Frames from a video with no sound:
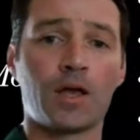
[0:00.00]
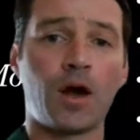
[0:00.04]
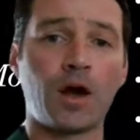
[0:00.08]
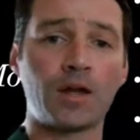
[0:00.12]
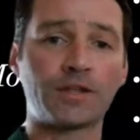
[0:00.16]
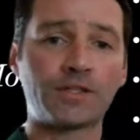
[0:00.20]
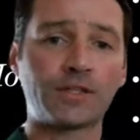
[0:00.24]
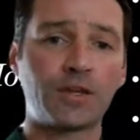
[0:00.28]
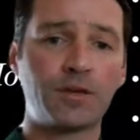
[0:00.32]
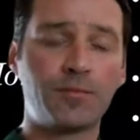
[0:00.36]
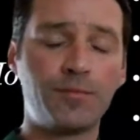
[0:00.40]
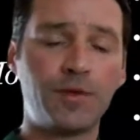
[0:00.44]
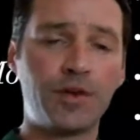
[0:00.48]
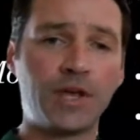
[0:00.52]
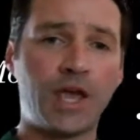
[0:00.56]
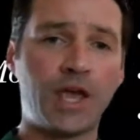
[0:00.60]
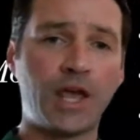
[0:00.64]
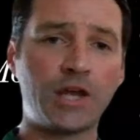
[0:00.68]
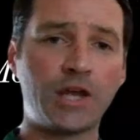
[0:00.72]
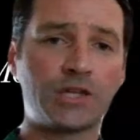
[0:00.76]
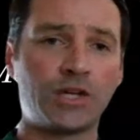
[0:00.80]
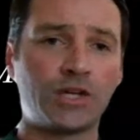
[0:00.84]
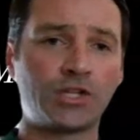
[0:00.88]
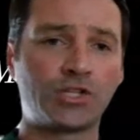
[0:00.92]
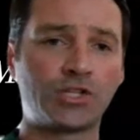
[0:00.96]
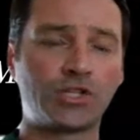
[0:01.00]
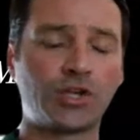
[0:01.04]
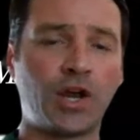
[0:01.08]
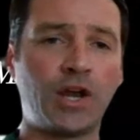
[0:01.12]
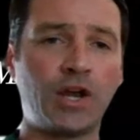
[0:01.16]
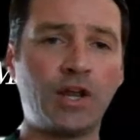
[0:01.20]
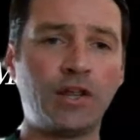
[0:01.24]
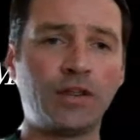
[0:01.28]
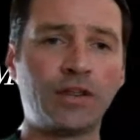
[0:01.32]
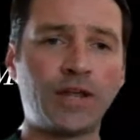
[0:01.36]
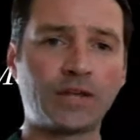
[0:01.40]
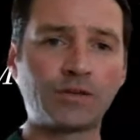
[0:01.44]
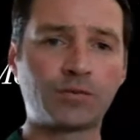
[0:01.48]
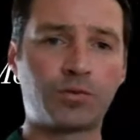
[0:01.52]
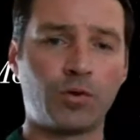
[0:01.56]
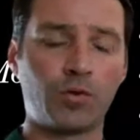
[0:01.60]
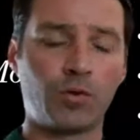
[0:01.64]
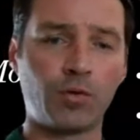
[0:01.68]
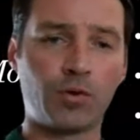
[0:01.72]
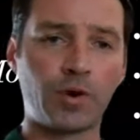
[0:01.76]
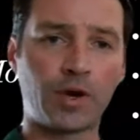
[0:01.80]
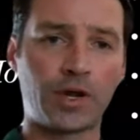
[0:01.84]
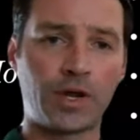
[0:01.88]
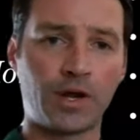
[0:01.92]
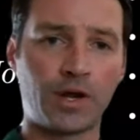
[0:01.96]
Constant communication and training, that's what
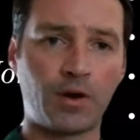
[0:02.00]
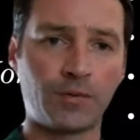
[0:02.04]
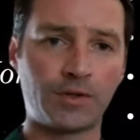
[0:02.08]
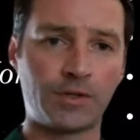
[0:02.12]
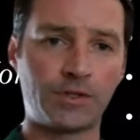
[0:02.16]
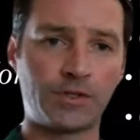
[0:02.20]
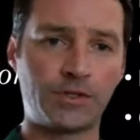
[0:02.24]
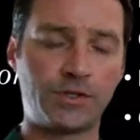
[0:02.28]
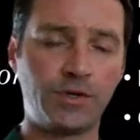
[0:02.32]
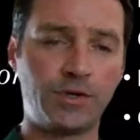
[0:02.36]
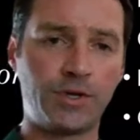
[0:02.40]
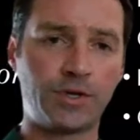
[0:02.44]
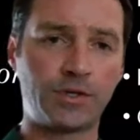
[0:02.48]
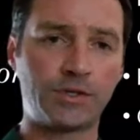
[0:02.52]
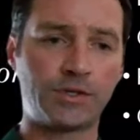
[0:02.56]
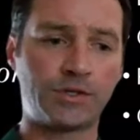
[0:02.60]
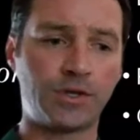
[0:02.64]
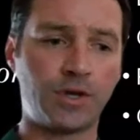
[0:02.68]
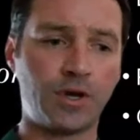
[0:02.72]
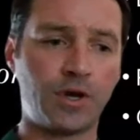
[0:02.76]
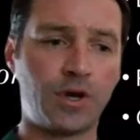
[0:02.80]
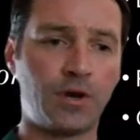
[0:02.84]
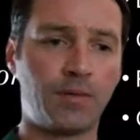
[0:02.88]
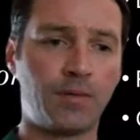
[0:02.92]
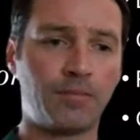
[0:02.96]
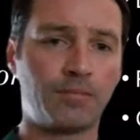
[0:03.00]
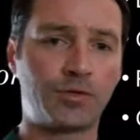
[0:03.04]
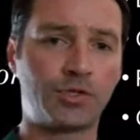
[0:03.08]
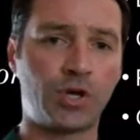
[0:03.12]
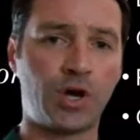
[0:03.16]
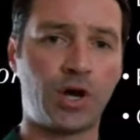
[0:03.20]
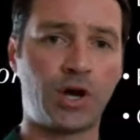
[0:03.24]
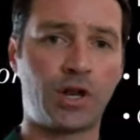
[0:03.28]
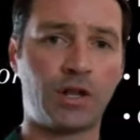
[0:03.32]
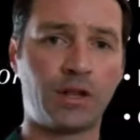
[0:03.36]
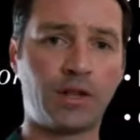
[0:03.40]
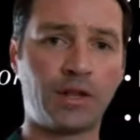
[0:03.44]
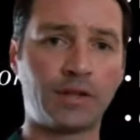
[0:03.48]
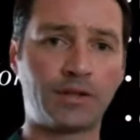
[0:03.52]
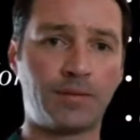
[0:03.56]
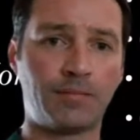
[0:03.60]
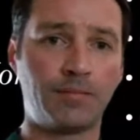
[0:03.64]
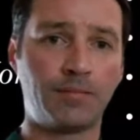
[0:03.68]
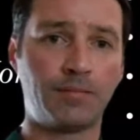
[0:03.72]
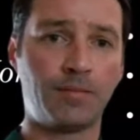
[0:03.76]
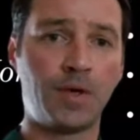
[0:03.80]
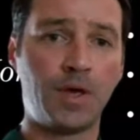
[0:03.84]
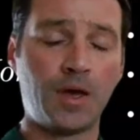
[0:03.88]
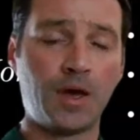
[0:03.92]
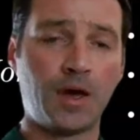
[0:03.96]
we're working on with the students, trying to let
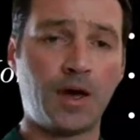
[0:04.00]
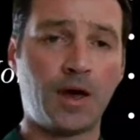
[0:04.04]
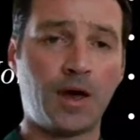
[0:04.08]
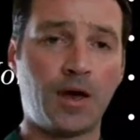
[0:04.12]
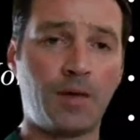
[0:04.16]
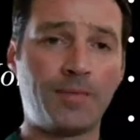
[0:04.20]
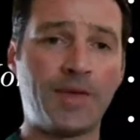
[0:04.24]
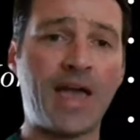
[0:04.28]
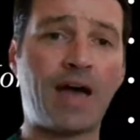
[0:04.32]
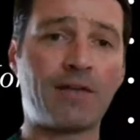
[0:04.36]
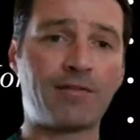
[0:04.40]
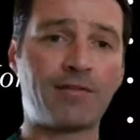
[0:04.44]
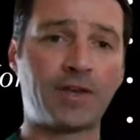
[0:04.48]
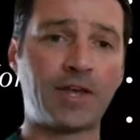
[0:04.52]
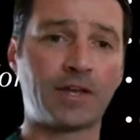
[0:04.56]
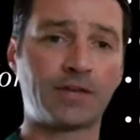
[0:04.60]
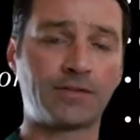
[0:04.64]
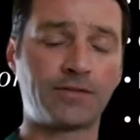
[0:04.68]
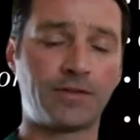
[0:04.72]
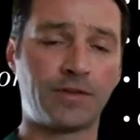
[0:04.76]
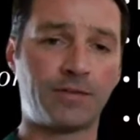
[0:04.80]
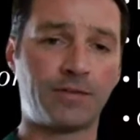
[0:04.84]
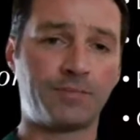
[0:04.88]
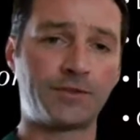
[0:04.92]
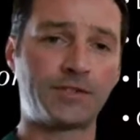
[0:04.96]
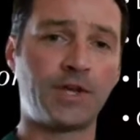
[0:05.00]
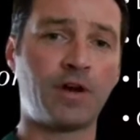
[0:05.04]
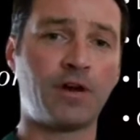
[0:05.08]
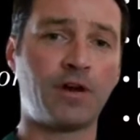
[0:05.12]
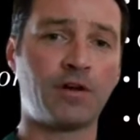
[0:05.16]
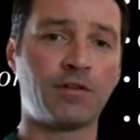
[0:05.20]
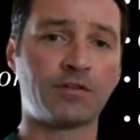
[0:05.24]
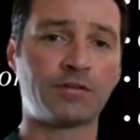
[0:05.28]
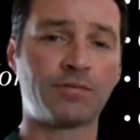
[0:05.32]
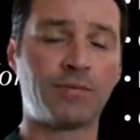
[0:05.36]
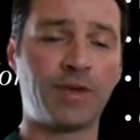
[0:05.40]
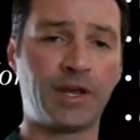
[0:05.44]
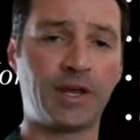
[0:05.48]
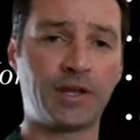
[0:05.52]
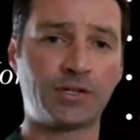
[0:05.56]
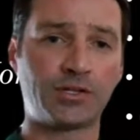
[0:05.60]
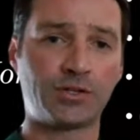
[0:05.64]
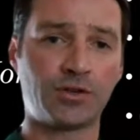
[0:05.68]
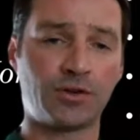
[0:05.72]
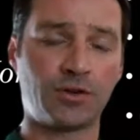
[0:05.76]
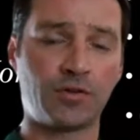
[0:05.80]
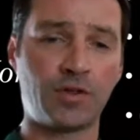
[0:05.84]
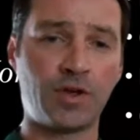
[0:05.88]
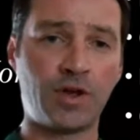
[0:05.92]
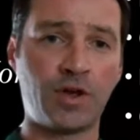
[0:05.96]
them be advocates for themselves, making
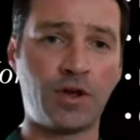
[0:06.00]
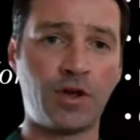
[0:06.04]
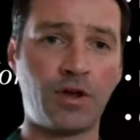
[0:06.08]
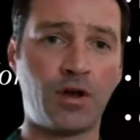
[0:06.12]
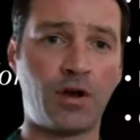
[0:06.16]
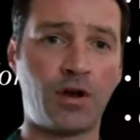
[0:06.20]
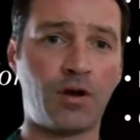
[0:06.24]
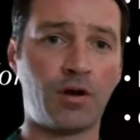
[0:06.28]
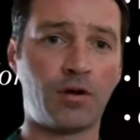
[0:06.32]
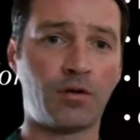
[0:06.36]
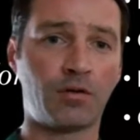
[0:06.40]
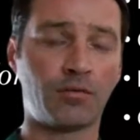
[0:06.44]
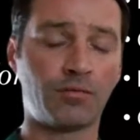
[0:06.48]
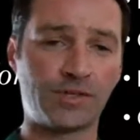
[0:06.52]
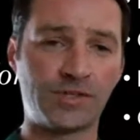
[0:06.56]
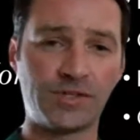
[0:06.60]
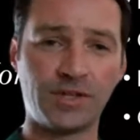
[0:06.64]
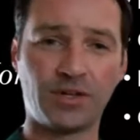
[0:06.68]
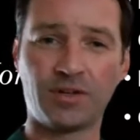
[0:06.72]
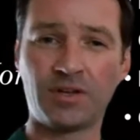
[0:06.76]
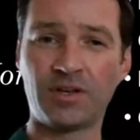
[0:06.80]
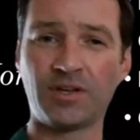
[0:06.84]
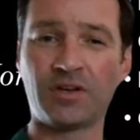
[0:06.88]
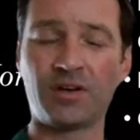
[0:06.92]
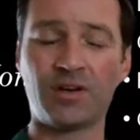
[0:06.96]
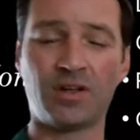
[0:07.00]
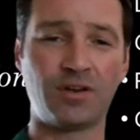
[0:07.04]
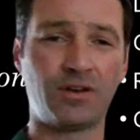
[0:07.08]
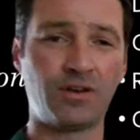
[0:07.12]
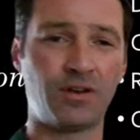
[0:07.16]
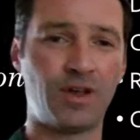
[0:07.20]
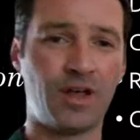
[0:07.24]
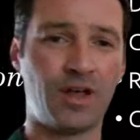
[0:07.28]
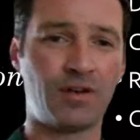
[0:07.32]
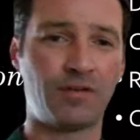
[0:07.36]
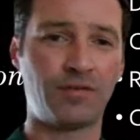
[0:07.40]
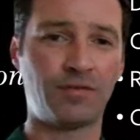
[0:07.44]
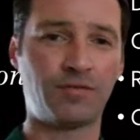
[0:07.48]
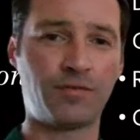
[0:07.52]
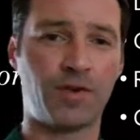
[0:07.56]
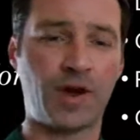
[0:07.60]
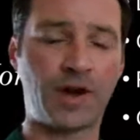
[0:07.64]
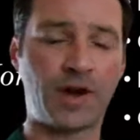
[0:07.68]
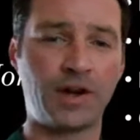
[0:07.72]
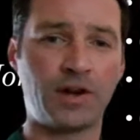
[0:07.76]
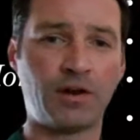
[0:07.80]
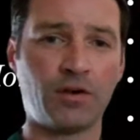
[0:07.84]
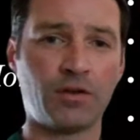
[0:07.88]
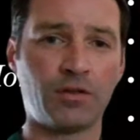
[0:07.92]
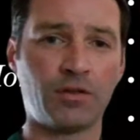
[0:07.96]
sure they are resilient and
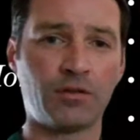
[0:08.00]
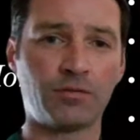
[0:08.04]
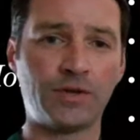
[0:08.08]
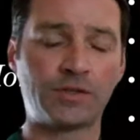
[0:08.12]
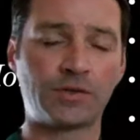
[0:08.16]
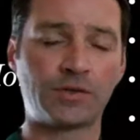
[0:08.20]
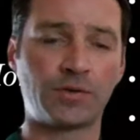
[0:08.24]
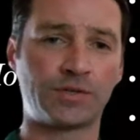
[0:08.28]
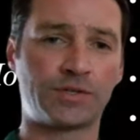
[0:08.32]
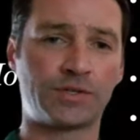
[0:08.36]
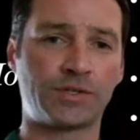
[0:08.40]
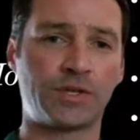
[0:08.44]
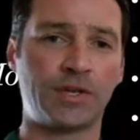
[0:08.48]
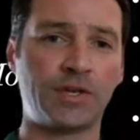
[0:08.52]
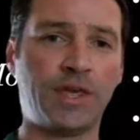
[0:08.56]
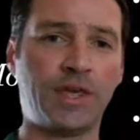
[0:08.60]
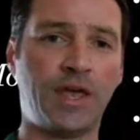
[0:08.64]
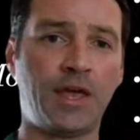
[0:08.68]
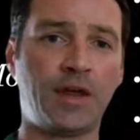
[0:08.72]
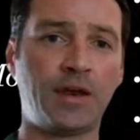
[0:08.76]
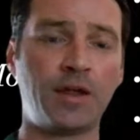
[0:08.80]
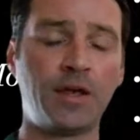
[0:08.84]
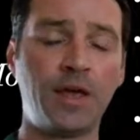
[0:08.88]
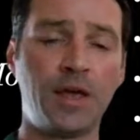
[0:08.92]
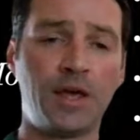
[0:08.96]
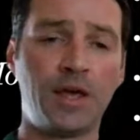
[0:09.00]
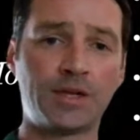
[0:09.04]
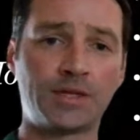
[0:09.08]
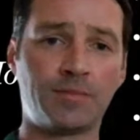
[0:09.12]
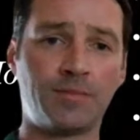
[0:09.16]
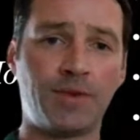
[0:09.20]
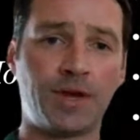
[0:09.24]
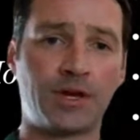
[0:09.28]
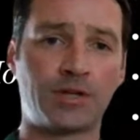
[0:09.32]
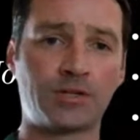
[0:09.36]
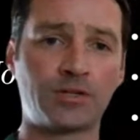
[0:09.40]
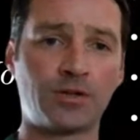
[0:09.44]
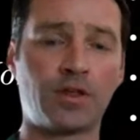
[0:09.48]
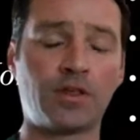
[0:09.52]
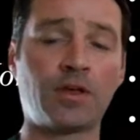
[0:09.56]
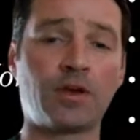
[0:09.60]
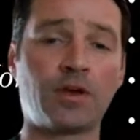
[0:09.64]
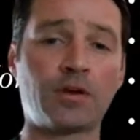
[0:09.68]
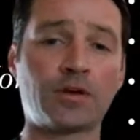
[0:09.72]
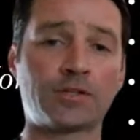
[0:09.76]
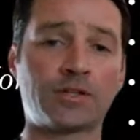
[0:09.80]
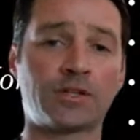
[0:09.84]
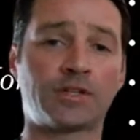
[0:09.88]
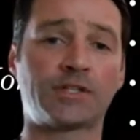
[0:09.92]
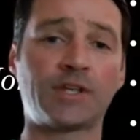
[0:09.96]
finding all the resources they can to make sure that
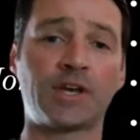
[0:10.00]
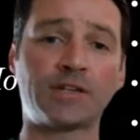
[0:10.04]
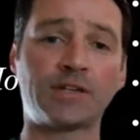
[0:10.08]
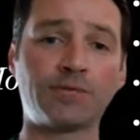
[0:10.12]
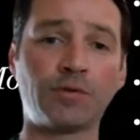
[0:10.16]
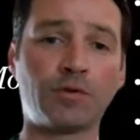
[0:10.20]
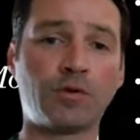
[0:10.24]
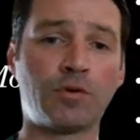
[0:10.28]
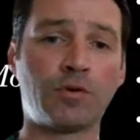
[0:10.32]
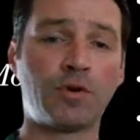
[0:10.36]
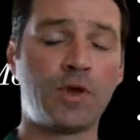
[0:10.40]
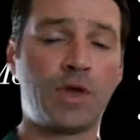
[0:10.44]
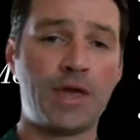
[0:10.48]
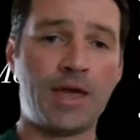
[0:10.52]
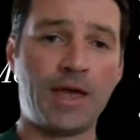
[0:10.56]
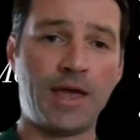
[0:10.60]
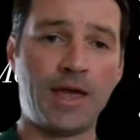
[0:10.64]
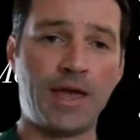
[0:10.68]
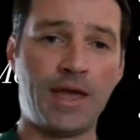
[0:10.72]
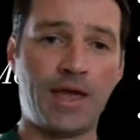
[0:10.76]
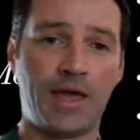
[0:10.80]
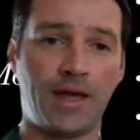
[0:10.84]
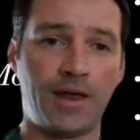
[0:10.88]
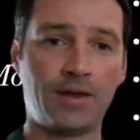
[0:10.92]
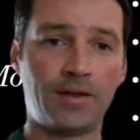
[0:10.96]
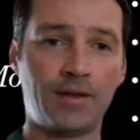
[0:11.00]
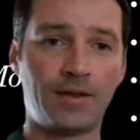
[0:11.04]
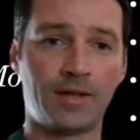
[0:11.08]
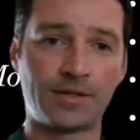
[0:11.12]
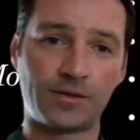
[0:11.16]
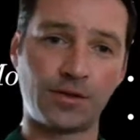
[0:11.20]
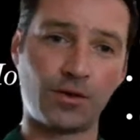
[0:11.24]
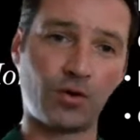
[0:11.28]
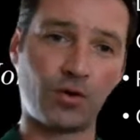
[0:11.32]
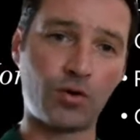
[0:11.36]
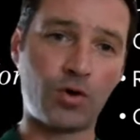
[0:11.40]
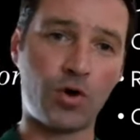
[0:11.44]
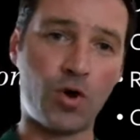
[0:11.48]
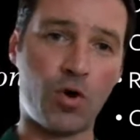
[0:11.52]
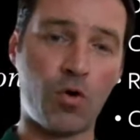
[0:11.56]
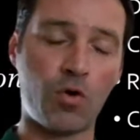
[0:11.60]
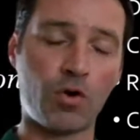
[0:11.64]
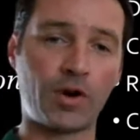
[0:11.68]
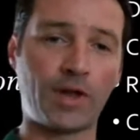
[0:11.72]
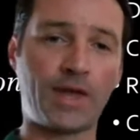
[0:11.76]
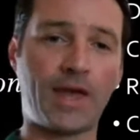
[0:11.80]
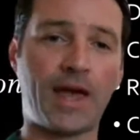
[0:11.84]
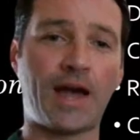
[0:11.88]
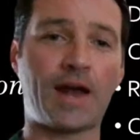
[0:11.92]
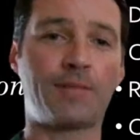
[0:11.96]
they're successful. And this little
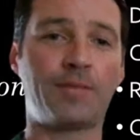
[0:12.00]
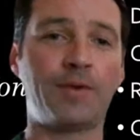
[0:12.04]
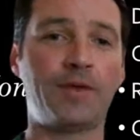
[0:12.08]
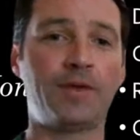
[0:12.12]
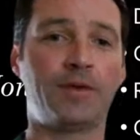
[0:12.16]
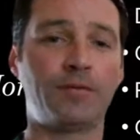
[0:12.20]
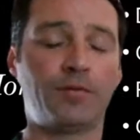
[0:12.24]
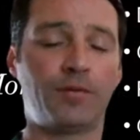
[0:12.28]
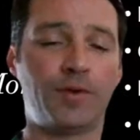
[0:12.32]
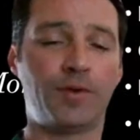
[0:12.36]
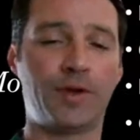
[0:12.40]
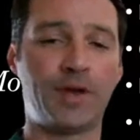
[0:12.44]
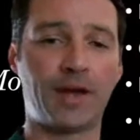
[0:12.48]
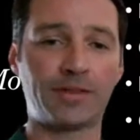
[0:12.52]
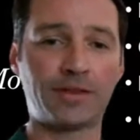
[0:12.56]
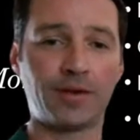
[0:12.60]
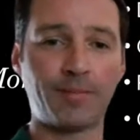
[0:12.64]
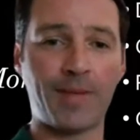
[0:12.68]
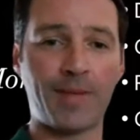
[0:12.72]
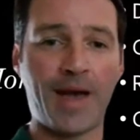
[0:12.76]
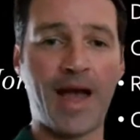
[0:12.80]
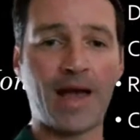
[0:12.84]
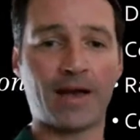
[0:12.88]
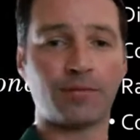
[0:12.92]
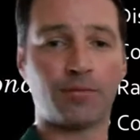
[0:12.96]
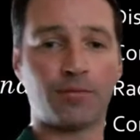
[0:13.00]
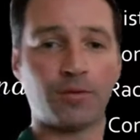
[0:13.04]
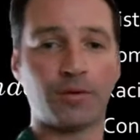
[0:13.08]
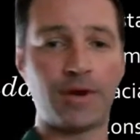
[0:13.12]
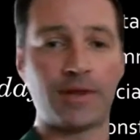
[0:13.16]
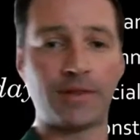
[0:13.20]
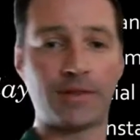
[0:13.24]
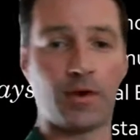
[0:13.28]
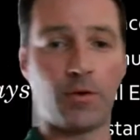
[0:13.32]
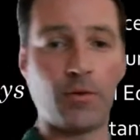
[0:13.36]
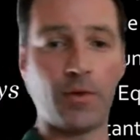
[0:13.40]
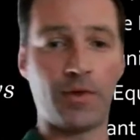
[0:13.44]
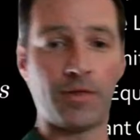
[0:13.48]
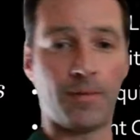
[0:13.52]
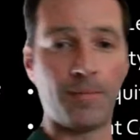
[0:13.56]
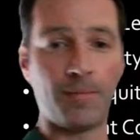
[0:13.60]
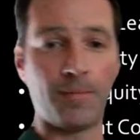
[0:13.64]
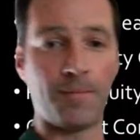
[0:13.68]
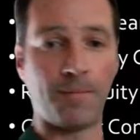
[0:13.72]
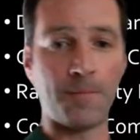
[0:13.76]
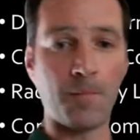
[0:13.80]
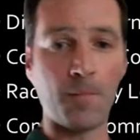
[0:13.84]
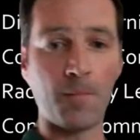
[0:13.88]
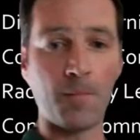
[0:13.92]
cohort academy, we got their back. We're right there with them.